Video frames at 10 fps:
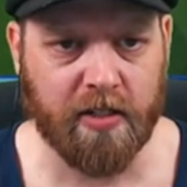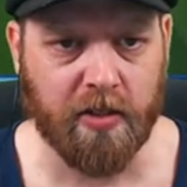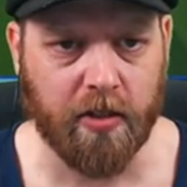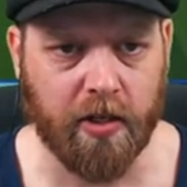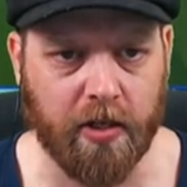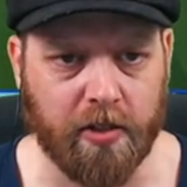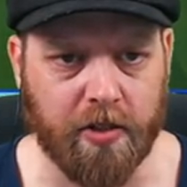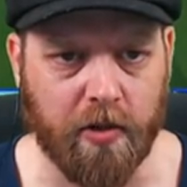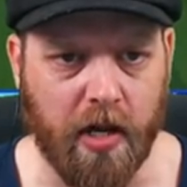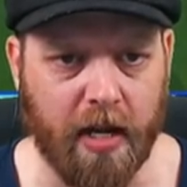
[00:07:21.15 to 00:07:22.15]
Lazon
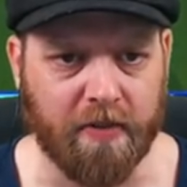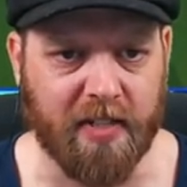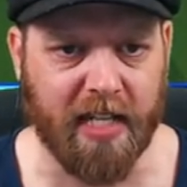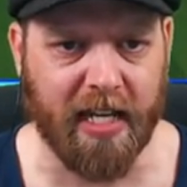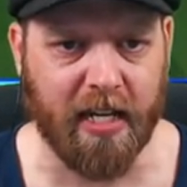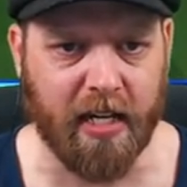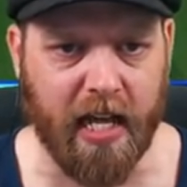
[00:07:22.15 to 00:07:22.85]
drives in.